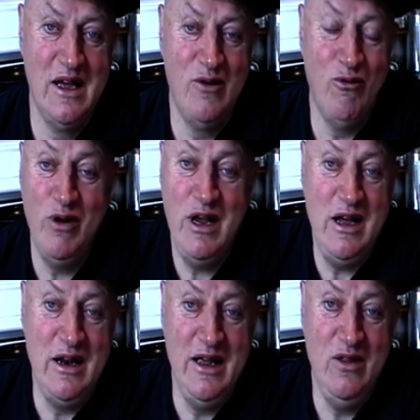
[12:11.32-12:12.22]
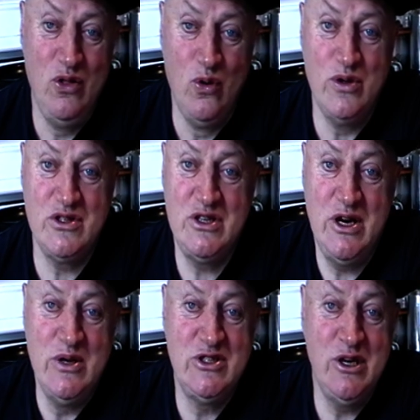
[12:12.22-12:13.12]
really thought
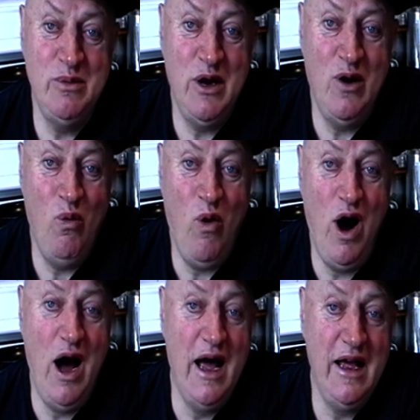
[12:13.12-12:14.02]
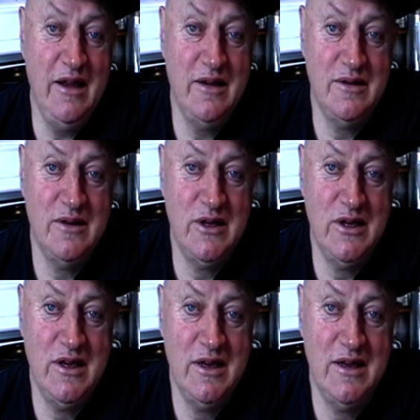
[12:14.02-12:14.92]
seriously about why
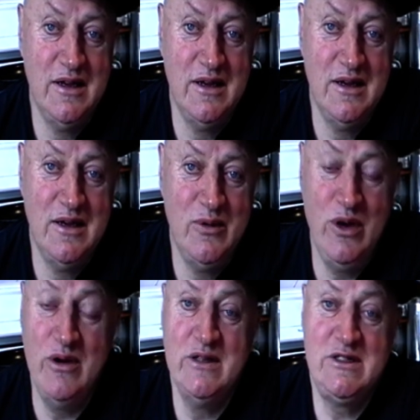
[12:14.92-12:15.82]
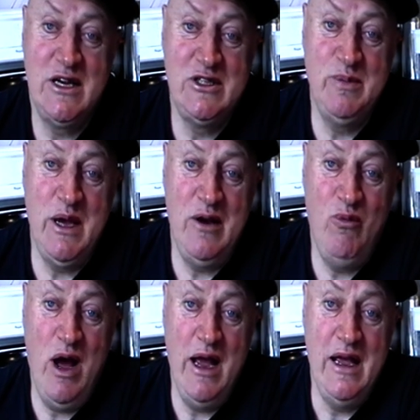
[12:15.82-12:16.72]
we're in such a bad
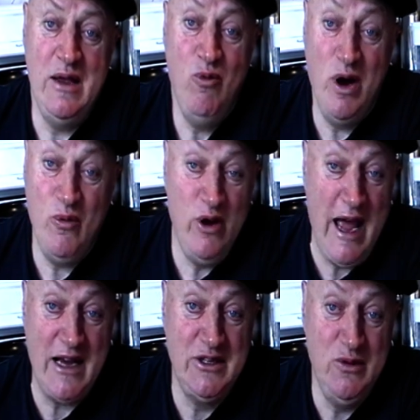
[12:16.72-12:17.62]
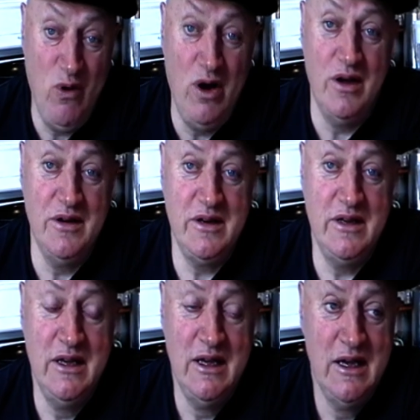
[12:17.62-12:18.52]
way. What we actually want,
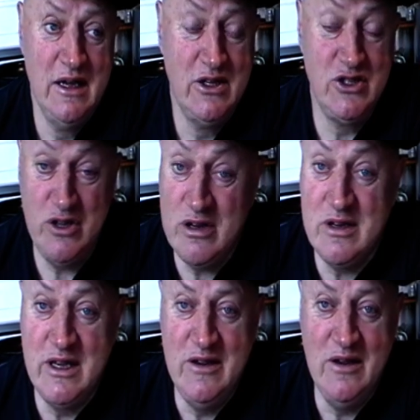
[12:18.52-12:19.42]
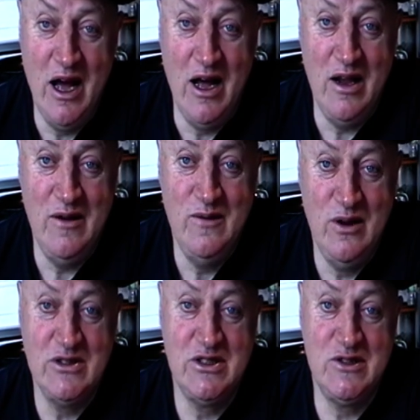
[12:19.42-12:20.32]
certainly
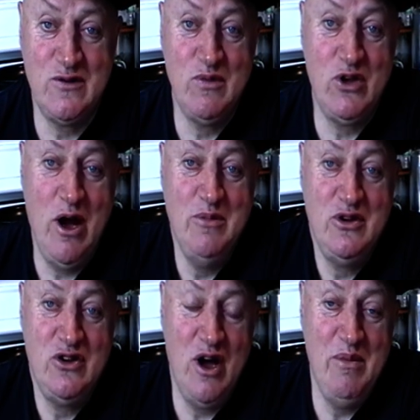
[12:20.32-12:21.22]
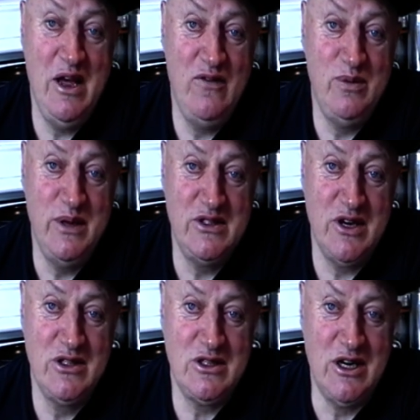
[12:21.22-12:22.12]
losses from time to time have to be
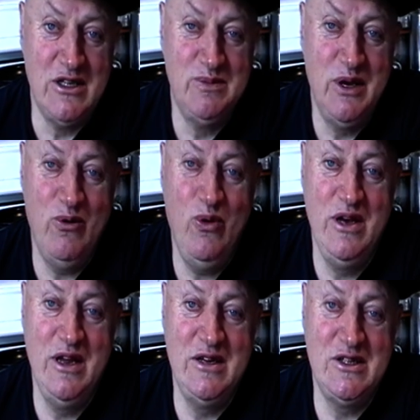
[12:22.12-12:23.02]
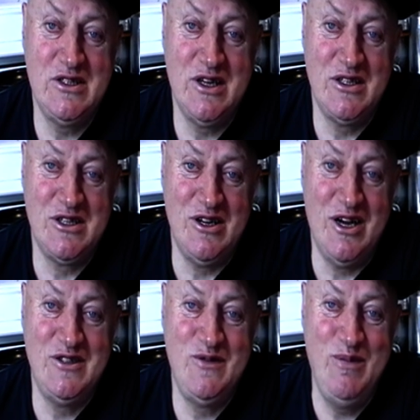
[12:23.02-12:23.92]
socialised, but we need to
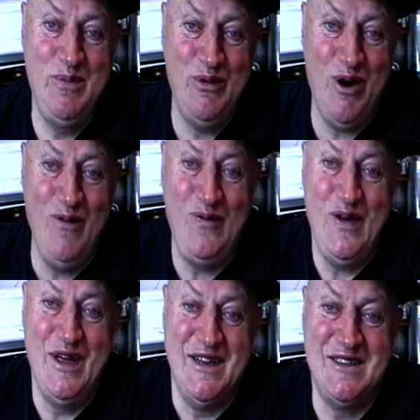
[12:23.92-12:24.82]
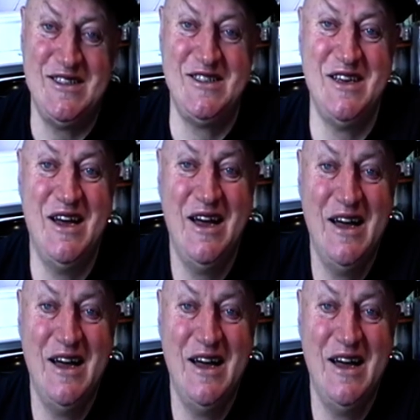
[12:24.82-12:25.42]
socialise for profits.